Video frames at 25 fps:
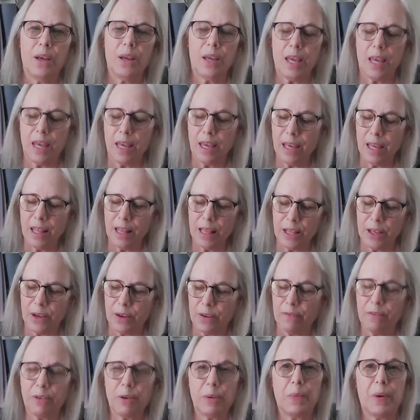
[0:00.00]
Hey, hello
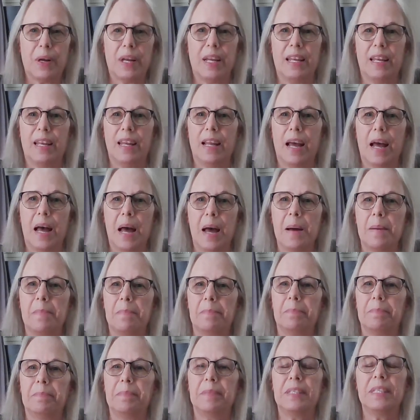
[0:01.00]
everyone.
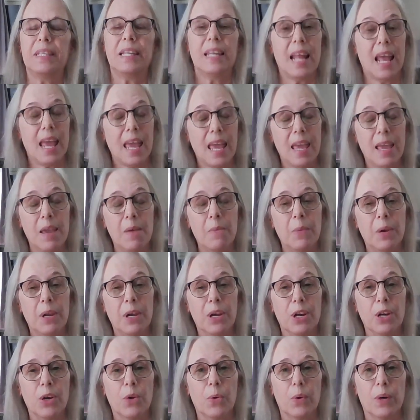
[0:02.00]
Today we
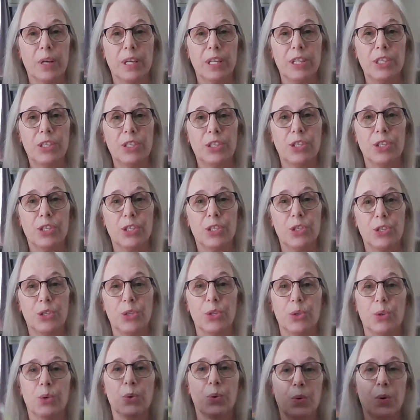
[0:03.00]
are going to
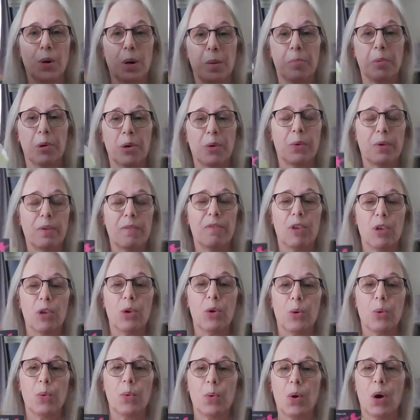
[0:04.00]
do a book
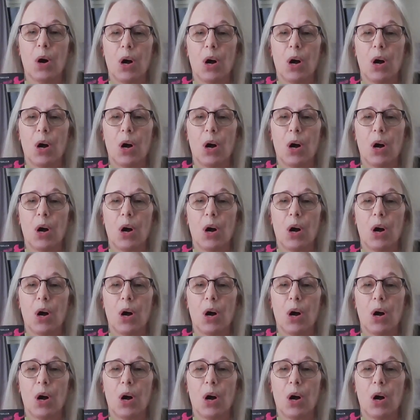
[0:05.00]
review